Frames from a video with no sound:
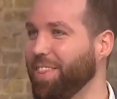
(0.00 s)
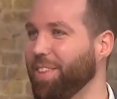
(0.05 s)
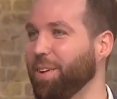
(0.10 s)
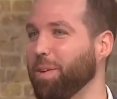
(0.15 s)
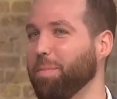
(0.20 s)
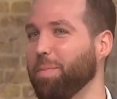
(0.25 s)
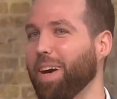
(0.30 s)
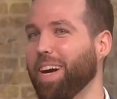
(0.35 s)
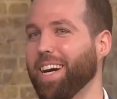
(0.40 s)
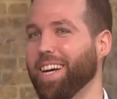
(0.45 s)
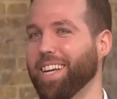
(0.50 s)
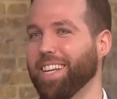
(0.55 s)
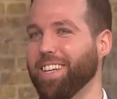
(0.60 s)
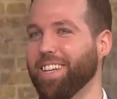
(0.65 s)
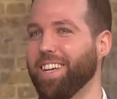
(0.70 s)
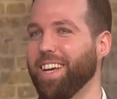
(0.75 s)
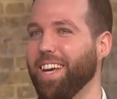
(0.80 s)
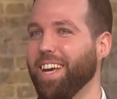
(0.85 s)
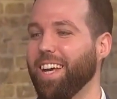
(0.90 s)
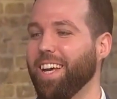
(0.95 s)
on their
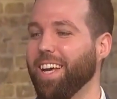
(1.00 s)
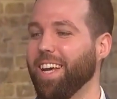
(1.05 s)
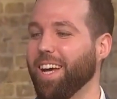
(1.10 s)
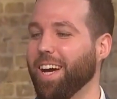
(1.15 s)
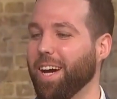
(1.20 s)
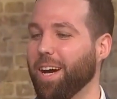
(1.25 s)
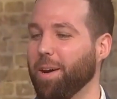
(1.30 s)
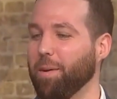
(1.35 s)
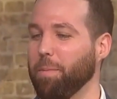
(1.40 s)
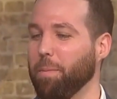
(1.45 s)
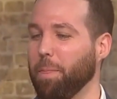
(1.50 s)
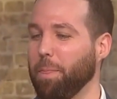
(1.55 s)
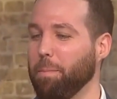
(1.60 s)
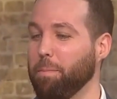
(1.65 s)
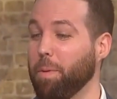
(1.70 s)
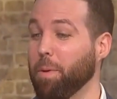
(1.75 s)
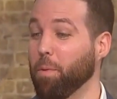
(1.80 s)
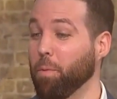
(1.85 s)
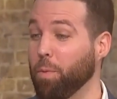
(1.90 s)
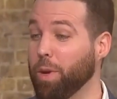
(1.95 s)
mind. Um,
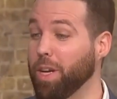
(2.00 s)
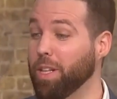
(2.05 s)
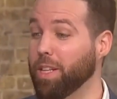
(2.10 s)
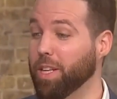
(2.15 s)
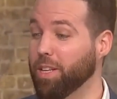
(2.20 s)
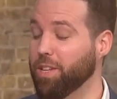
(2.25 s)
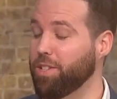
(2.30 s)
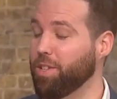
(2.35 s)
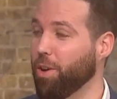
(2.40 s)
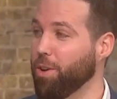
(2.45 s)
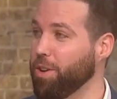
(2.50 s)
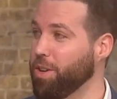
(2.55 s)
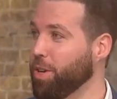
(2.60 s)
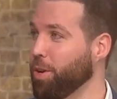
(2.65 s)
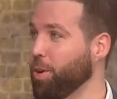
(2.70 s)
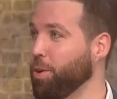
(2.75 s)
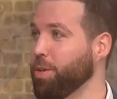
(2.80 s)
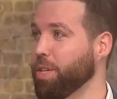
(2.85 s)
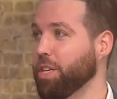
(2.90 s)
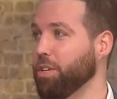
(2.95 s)
but really,
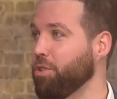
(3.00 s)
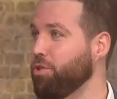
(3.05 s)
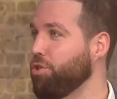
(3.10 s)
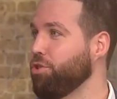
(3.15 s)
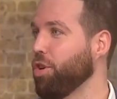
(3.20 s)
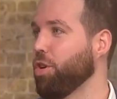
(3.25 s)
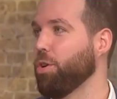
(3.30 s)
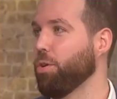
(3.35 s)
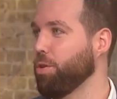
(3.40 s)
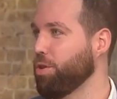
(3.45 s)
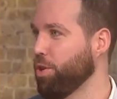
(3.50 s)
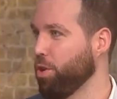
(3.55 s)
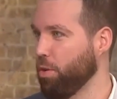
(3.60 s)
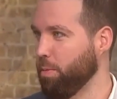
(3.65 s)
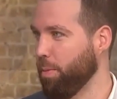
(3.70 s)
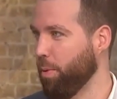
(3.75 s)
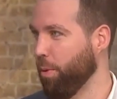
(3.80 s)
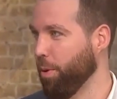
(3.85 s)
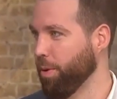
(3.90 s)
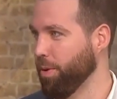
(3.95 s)
starting early is so, so
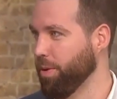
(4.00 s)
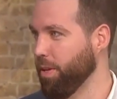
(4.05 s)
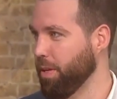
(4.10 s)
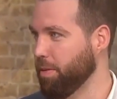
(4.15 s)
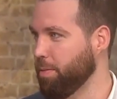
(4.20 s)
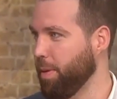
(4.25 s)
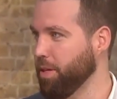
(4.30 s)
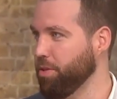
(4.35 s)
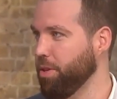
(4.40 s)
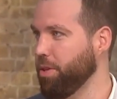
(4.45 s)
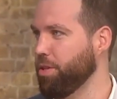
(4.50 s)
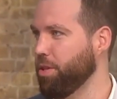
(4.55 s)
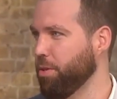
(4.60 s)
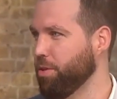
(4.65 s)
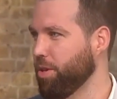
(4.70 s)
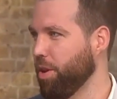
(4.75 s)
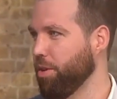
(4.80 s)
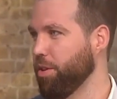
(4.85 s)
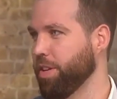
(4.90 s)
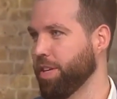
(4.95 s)
important, especially
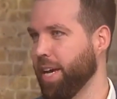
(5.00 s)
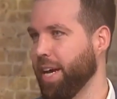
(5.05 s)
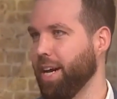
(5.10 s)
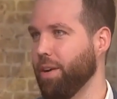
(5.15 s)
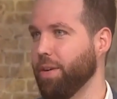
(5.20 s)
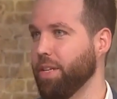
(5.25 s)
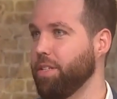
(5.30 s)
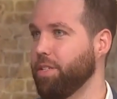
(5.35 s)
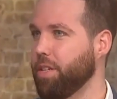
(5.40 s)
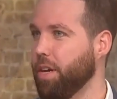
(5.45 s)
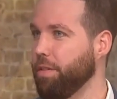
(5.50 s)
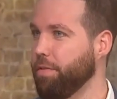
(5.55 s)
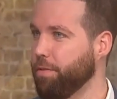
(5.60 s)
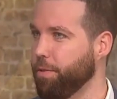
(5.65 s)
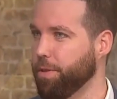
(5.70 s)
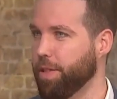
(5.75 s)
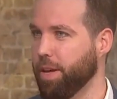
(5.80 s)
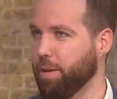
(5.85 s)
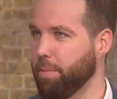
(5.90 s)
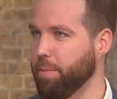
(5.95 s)
so starting out. It's
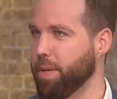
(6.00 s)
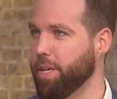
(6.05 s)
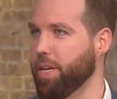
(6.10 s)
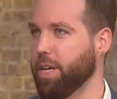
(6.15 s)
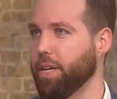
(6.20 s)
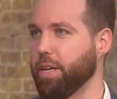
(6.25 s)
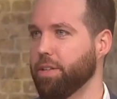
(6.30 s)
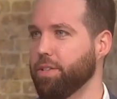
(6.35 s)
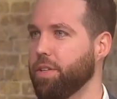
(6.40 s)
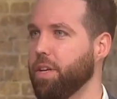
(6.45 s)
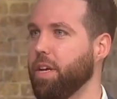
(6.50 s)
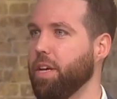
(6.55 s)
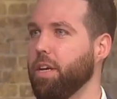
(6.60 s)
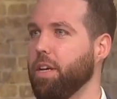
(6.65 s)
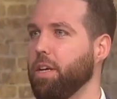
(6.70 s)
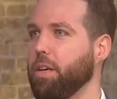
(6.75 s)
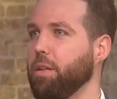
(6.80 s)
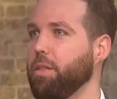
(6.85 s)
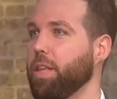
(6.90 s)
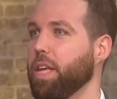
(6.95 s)
tough for them because
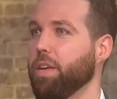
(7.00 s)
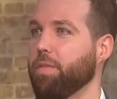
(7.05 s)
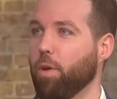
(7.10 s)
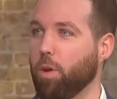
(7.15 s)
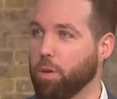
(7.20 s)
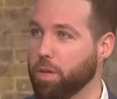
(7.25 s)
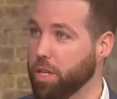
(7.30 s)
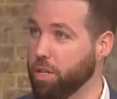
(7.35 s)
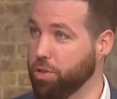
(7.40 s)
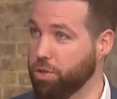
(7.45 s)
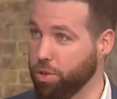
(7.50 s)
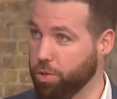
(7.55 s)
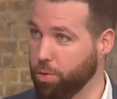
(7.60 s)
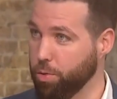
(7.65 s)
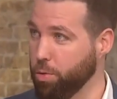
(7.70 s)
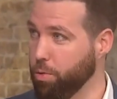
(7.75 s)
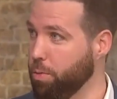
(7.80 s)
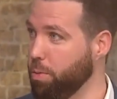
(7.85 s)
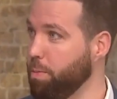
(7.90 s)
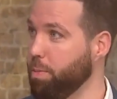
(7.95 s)
they have all these
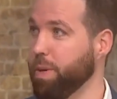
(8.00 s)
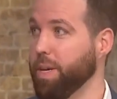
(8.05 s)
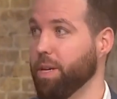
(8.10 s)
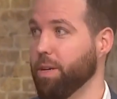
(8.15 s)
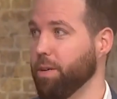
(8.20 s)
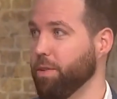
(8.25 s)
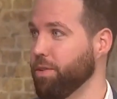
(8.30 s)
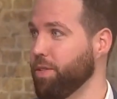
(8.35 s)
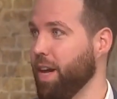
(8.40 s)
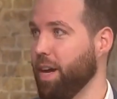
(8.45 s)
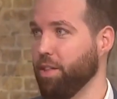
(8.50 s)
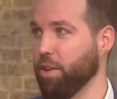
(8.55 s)
new bills.